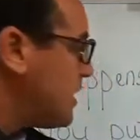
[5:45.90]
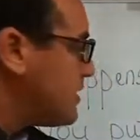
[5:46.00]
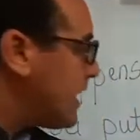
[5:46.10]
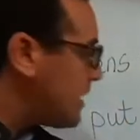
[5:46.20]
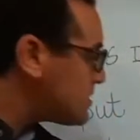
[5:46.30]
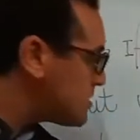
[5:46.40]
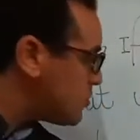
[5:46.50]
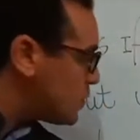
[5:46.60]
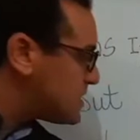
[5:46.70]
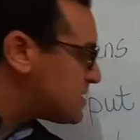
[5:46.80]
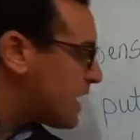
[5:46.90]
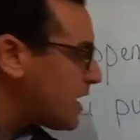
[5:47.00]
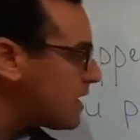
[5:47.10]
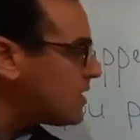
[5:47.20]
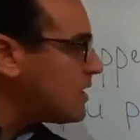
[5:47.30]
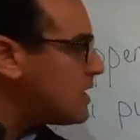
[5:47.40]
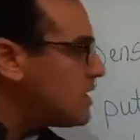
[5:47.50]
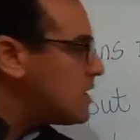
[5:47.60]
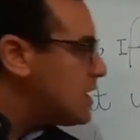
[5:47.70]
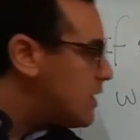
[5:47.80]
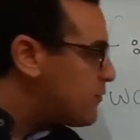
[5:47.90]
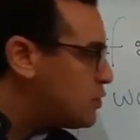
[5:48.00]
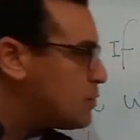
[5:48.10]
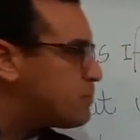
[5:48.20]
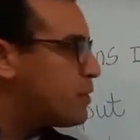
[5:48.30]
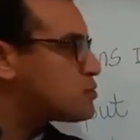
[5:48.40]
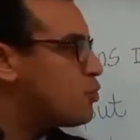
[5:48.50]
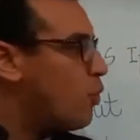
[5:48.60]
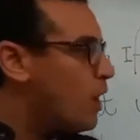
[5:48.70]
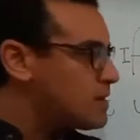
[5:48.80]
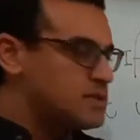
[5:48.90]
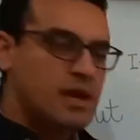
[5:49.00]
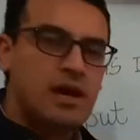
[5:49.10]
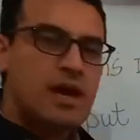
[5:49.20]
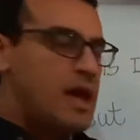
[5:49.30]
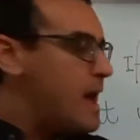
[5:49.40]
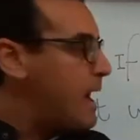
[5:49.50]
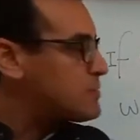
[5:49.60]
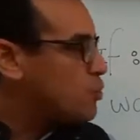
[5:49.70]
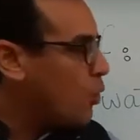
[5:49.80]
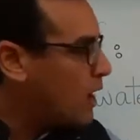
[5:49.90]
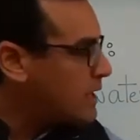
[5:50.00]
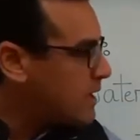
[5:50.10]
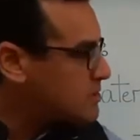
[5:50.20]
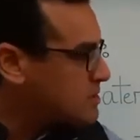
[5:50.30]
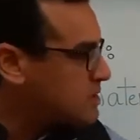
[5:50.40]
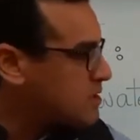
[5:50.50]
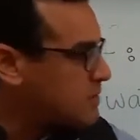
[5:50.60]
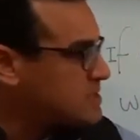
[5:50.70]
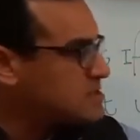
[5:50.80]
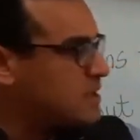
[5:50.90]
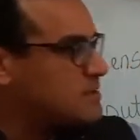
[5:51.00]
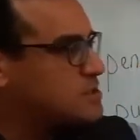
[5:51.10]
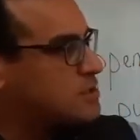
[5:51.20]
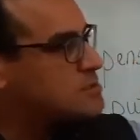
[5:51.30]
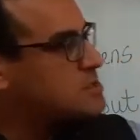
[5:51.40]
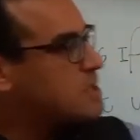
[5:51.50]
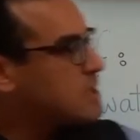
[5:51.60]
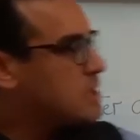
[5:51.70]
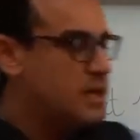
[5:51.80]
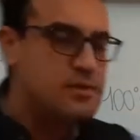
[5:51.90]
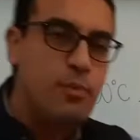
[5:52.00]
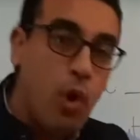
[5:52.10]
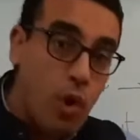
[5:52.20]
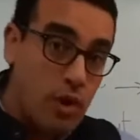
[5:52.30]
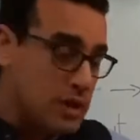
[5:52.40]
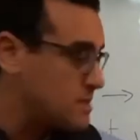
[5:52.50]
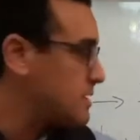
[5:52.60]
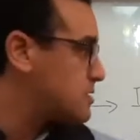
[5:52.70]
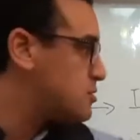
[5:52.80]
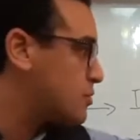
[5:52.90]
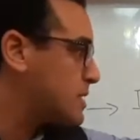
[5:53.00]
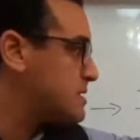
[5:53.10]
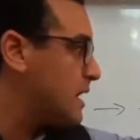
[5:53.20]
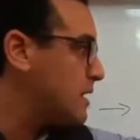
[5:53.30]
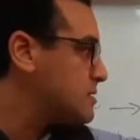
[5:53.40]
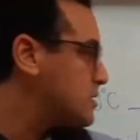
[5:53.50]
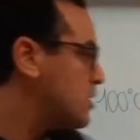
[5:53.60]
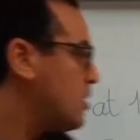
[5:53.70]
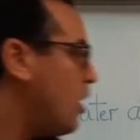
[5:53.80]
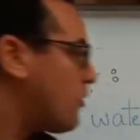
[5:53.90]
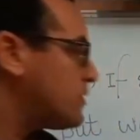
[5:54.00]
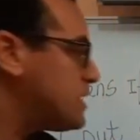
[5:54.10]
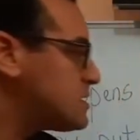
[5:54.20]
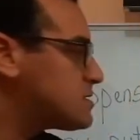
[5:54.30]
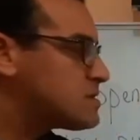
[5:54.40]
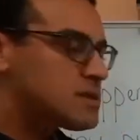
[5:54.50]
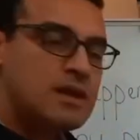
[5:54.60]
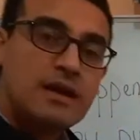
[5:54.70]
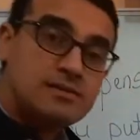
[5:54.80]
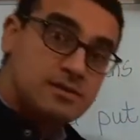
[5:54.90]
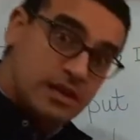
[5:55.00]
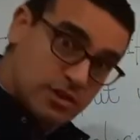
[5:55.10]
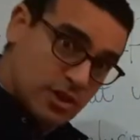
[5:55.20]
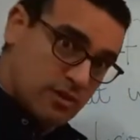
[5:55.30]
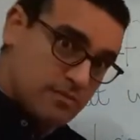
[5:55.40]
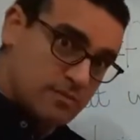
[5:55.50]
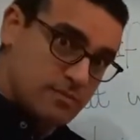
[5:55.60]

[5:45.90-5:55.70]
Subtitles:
Thus, we say, if you put water at 100 degrees Celsius, it boils. That's the result of this condition.